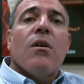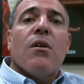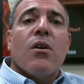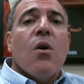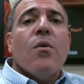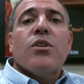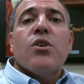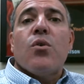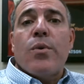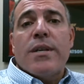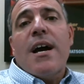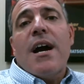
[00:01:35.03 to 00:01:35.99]
go into
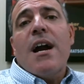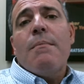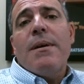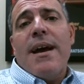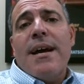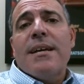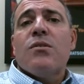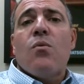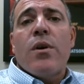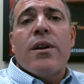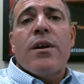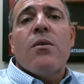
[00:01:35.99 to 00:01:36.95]
retirement as a
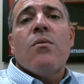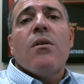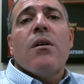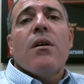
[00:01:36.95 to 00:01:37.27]
widow